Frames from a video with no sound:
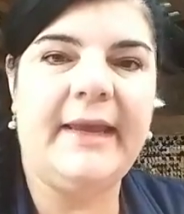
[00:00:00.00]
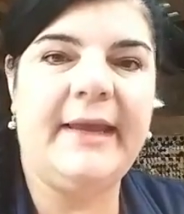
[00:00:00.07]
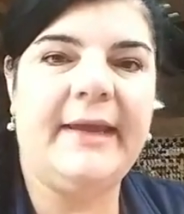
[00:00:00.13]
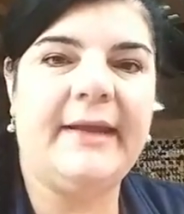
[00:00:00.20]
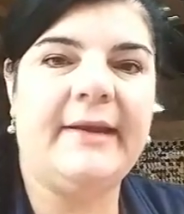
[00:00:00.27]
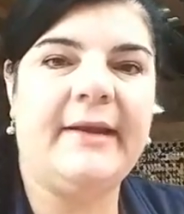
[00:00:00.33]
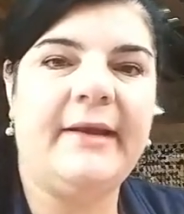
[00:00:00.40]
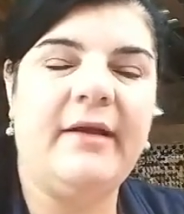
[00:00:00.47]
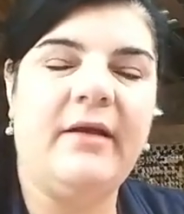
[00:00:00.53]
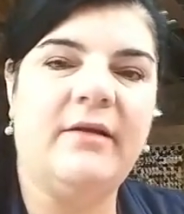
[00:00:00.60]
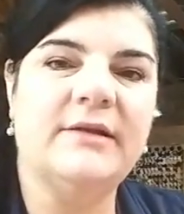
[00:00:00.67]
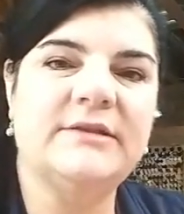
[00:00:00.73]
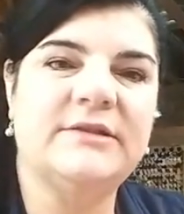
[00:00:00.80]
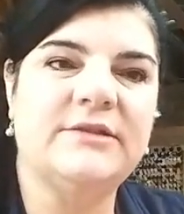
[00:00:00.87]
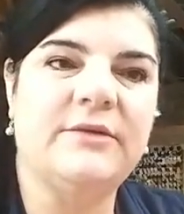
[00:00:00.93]
And I
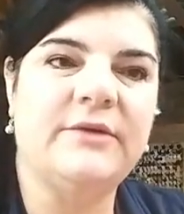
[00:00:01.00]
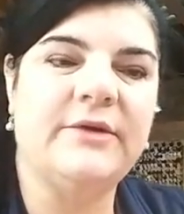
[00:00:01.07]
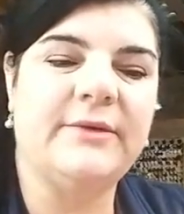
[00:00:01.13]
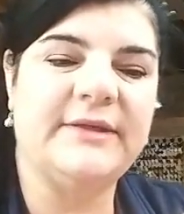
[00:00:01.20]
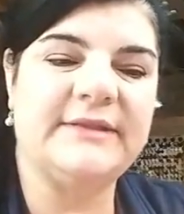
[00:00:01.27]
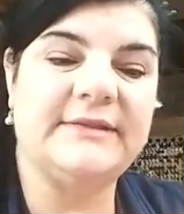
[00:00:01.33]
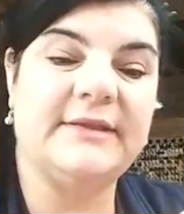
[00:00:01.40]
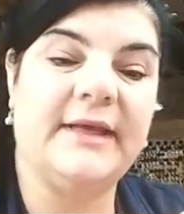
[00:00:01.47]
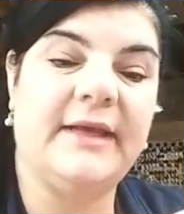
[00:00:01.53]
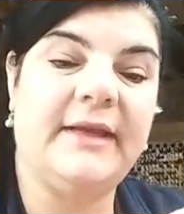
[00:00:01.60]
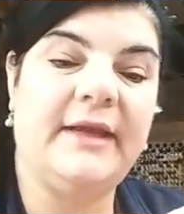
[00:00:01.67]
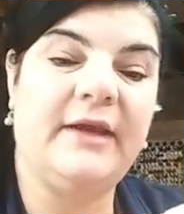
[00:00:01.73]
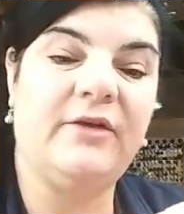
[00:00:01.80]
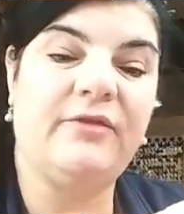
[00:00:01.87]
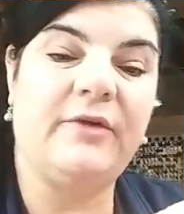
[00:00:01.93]
also noticed that
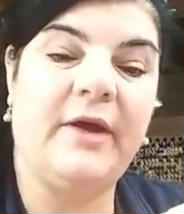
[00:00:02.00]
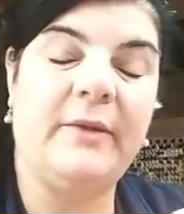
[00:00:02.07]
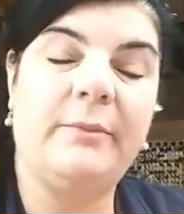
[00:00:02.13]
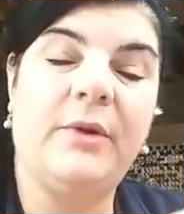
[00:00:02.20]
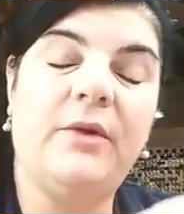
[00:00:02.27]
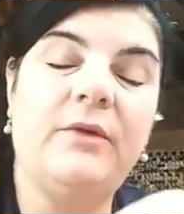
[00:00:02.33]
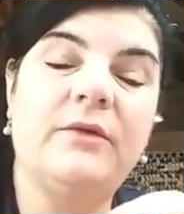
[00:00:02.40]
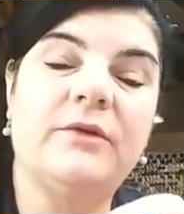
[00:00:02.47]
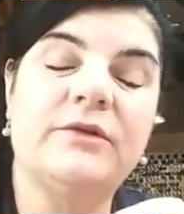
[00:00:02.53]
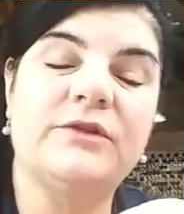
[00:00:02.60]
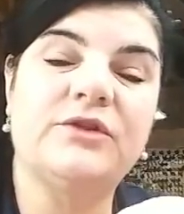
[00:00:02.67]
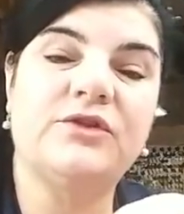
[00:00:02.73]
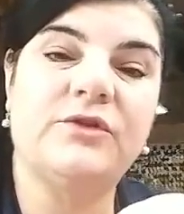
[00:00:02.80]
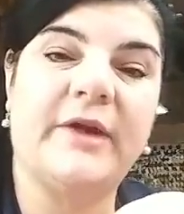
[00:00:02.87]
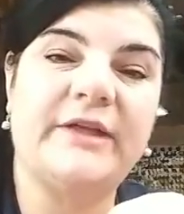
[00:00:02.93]
if I pulled or
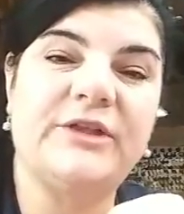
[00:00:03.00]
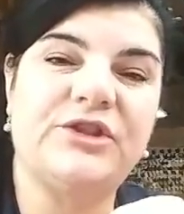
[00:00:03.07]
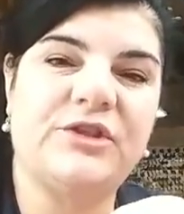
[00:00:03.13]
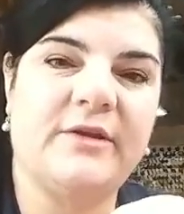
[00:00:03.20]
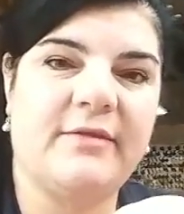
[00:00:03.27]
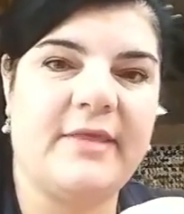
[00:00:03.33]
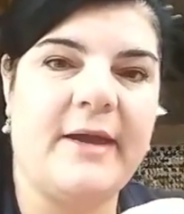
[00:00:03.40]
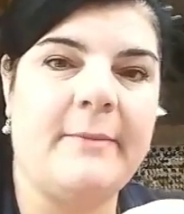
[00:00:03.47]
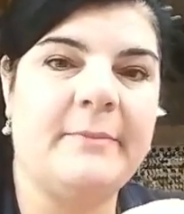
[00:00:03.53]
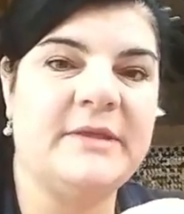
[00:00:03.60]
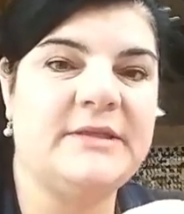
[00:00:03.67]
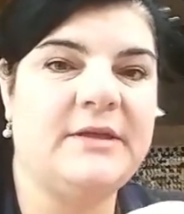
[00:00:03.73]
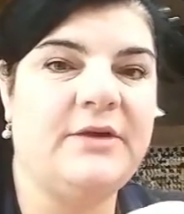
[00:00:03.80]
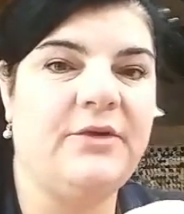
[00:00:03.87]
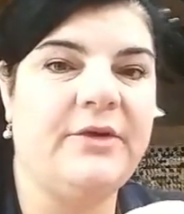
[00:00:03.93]
stretched that
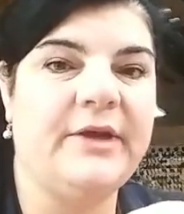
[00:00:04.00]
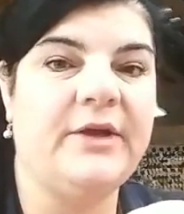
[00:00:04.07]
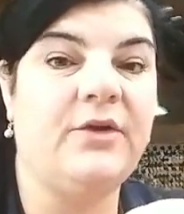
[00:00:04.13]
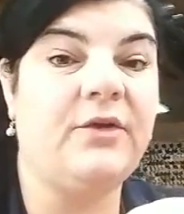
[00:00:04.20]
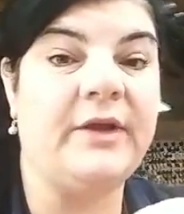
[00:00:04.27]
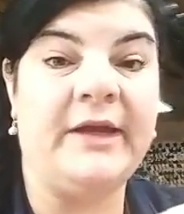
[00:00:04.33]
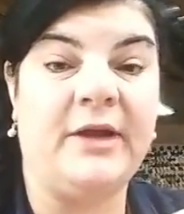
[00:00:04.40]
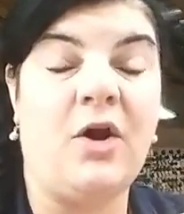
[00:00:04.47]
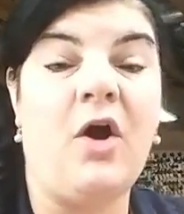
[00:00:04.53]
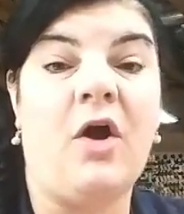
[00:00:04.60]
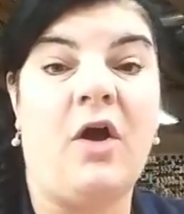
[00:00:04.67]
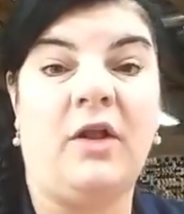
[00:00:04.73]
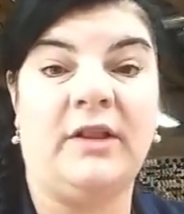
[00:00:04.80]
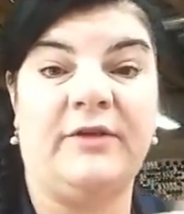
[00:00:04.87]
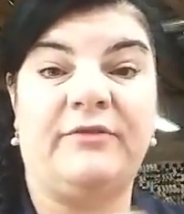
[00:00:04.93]
material at
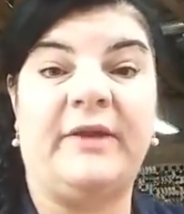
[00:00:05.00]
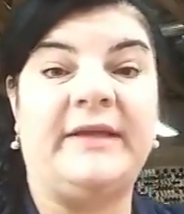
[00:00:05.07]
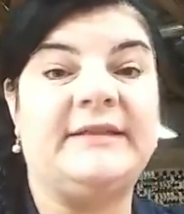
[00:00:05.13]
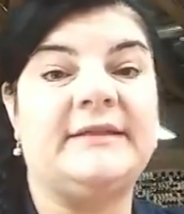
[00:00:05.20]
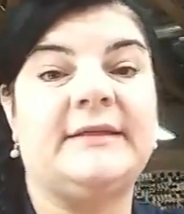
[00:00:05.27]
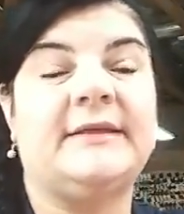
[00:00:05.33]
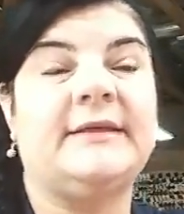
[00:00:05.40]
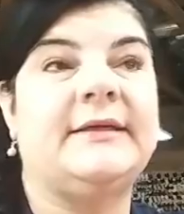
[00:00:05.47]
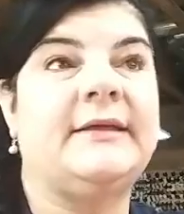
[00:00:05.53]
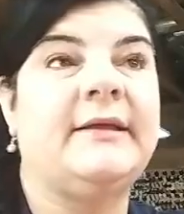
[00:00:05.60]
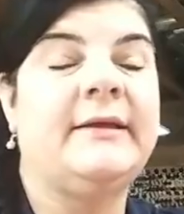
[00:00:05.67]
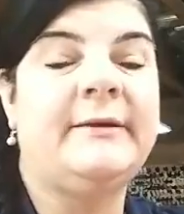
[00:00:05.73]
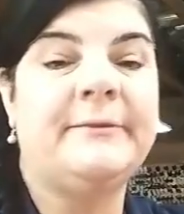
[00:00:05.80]
all, if I did